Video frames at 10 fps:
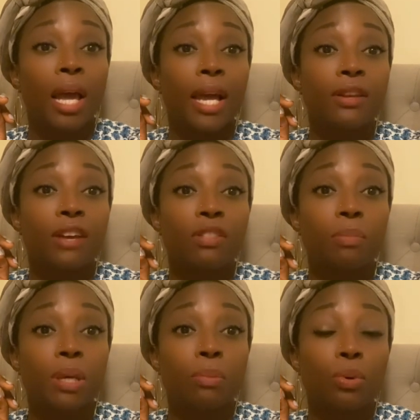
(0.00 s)
and you have the
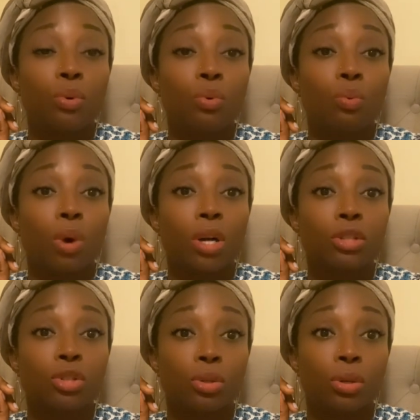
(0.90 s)
people who
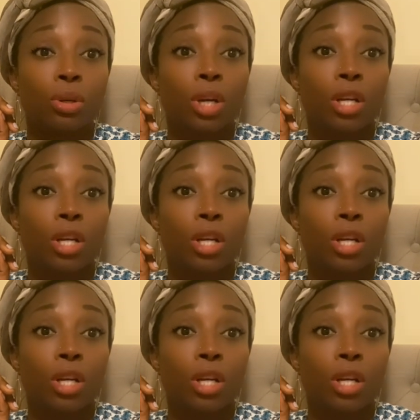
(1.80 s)
want to